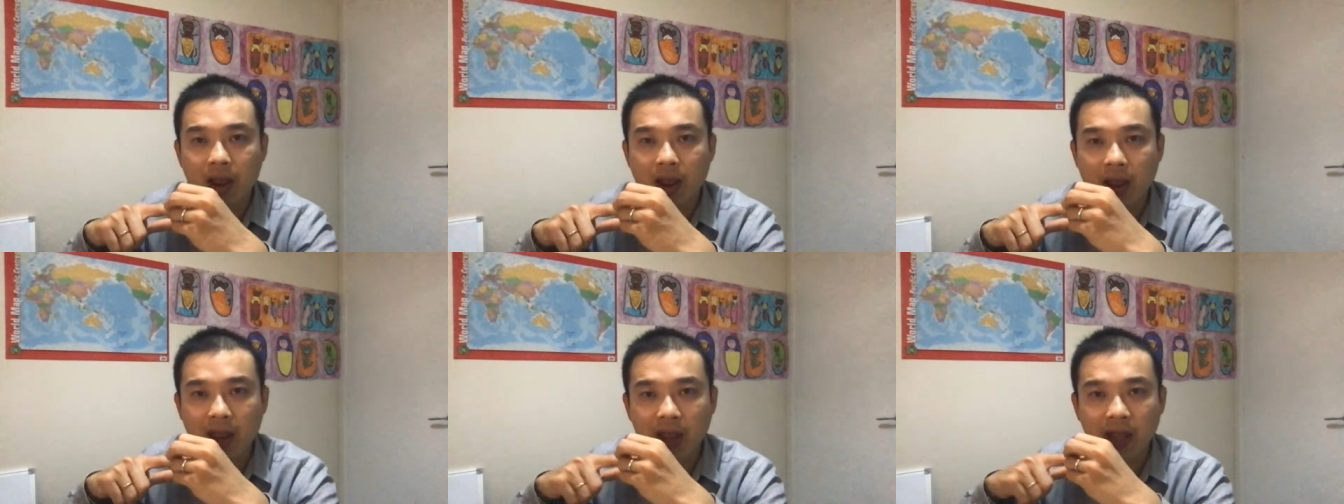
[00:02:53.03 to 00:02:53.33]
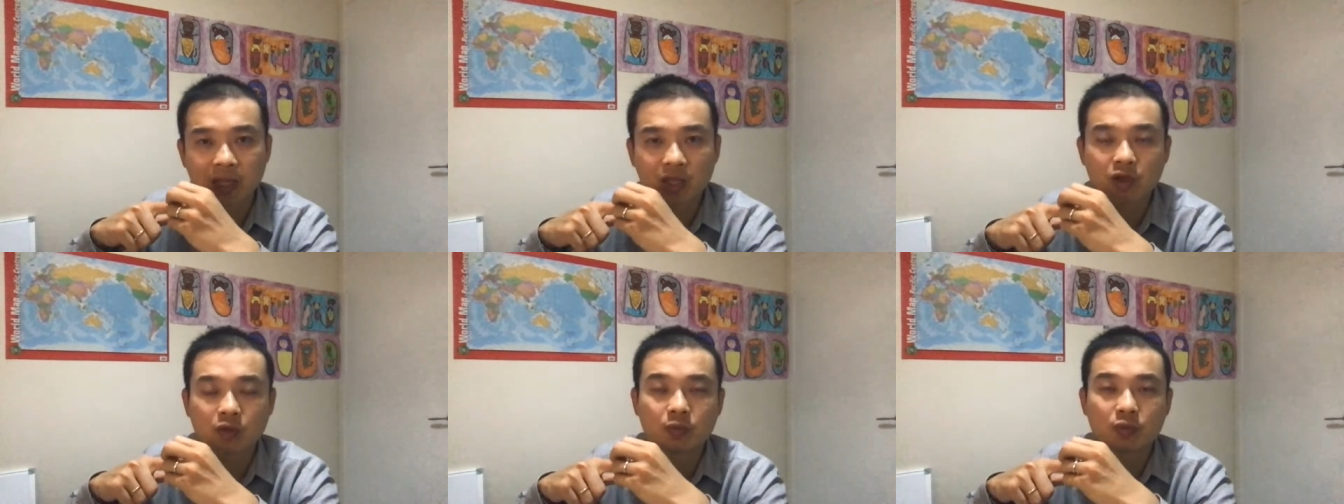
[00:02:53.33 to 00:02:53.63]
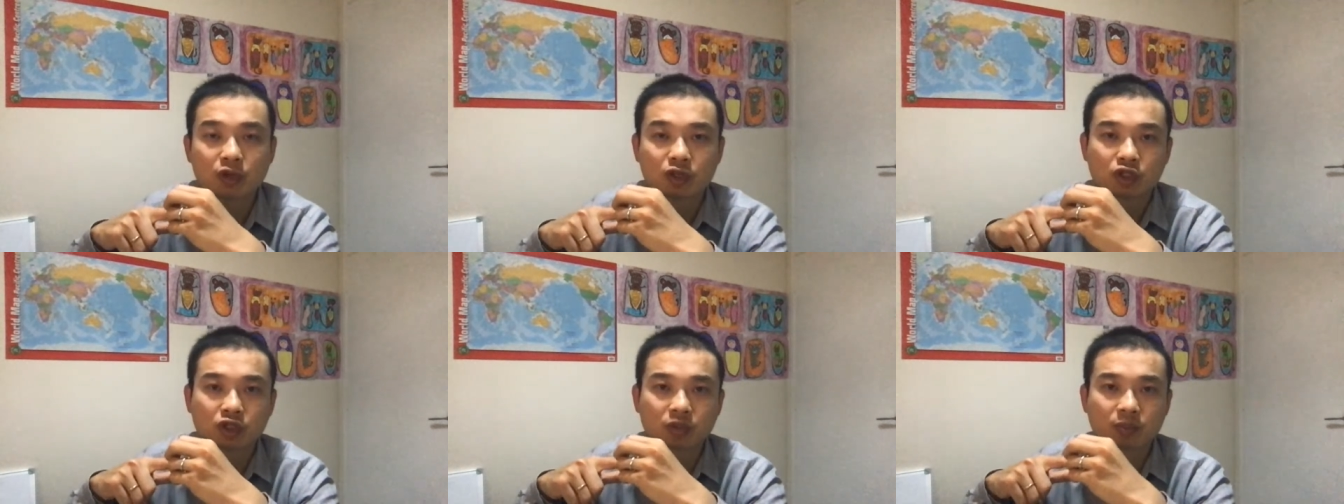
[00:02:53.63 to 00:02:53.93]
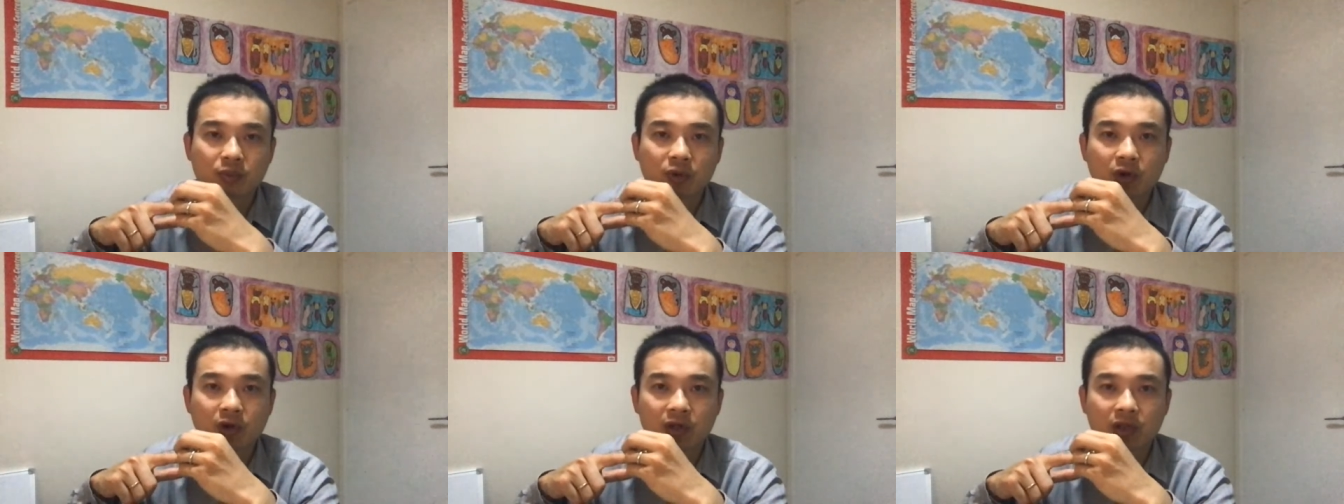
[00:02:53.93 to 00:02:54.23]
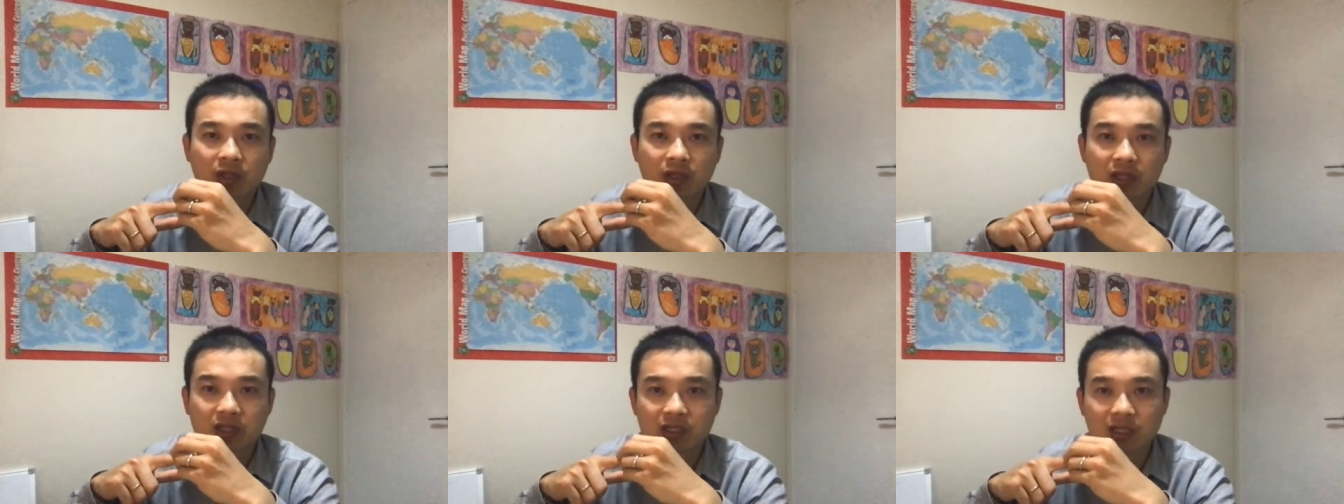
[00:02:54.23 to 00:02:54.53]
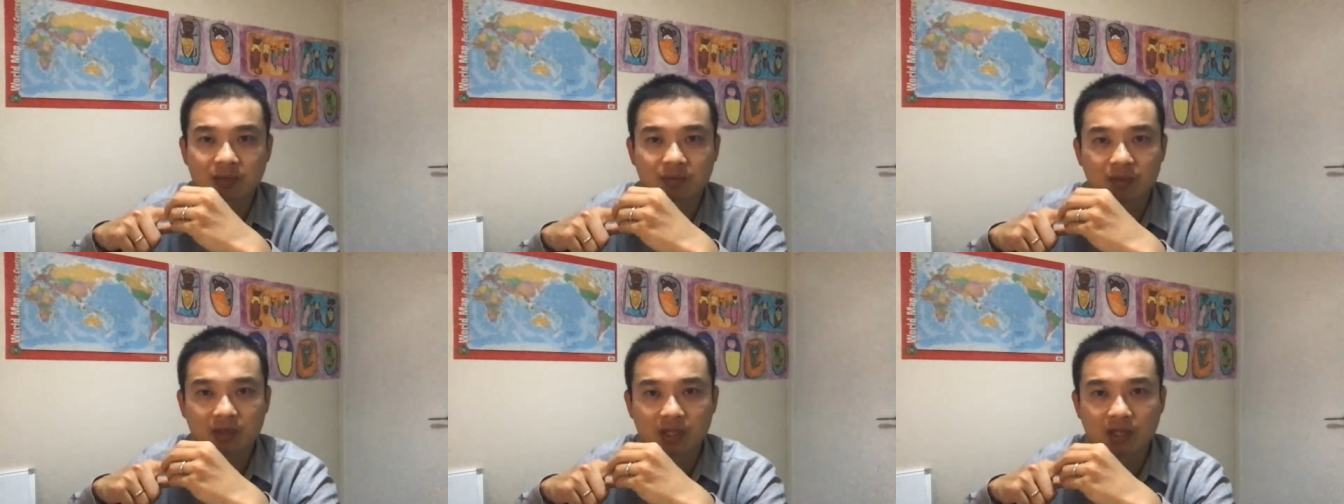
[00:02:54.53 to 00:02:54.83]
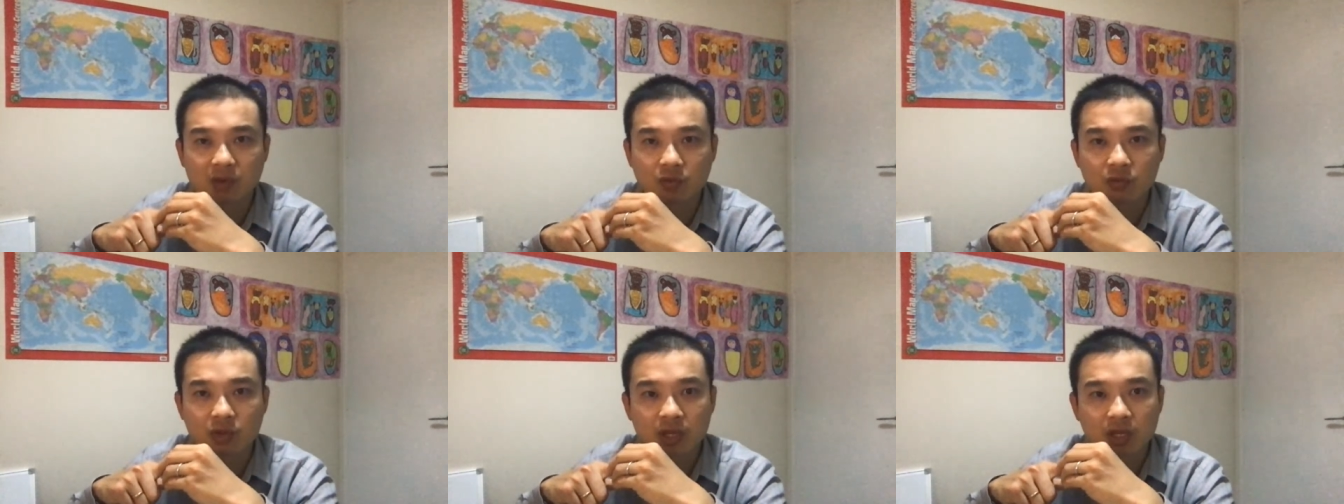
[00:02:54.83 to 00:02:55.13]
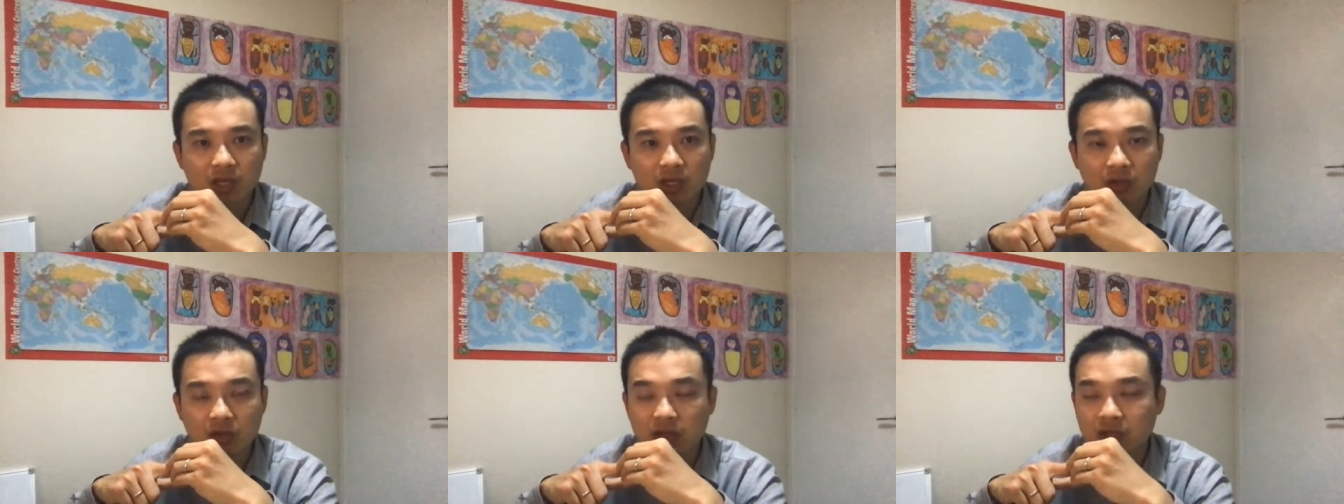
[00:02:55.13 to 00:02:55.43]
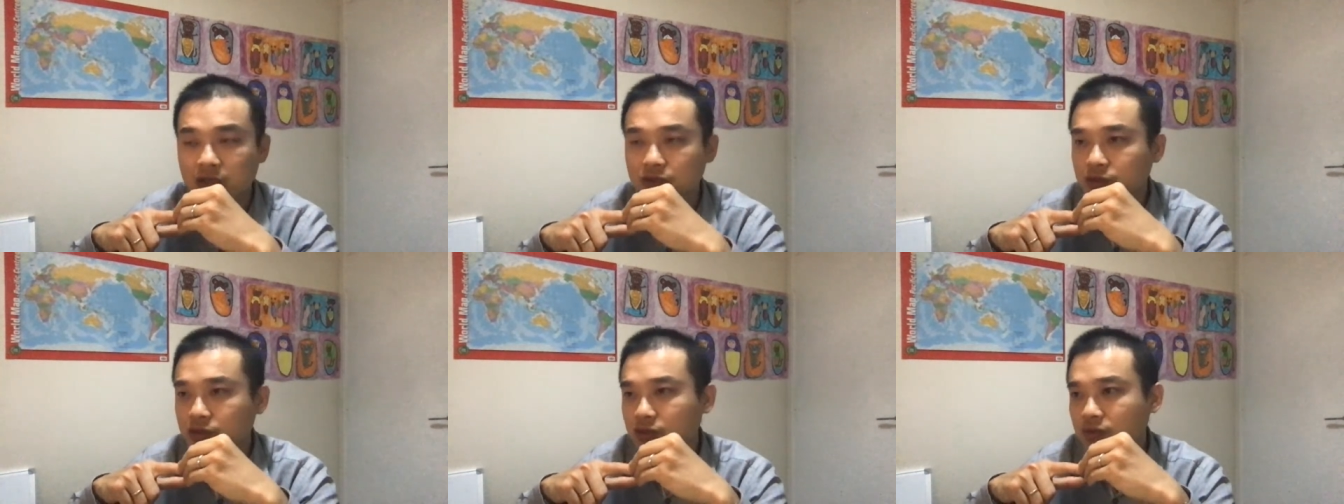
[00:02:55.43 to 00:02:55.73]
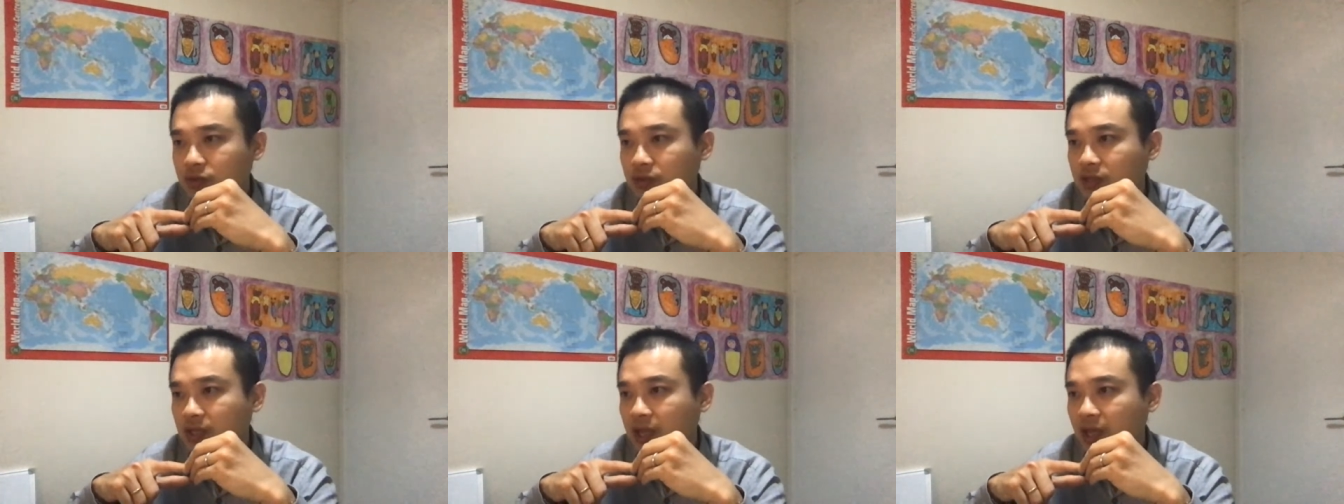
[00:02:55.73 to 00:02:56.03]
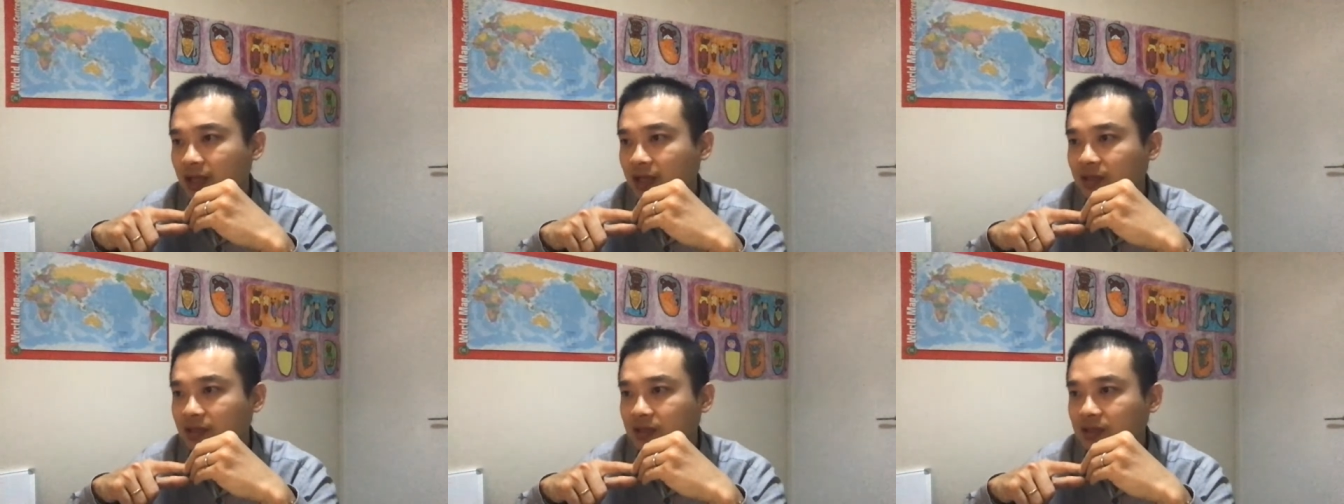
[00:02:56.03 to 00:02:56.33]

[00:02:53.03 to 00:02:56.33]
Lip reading: Acupressure point. That's something that we need to introduce there.